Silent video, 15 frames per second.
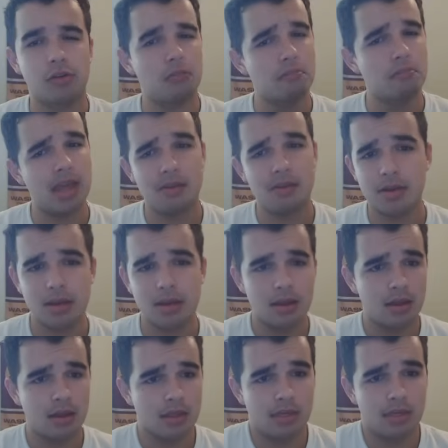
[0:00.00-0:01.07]
So
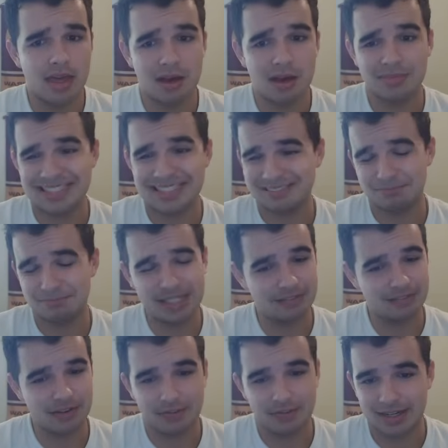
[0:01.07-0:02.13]
maybe them,
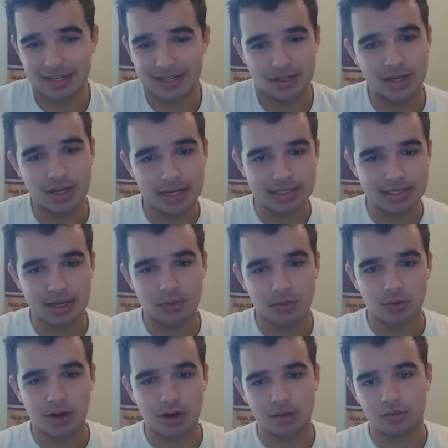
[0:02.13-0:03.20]
PFF, again, you got to take
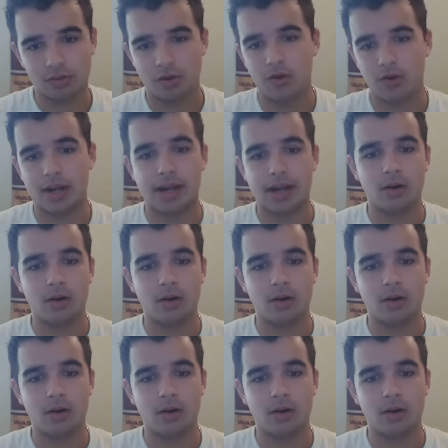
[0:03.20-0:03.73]
with a grain of salt.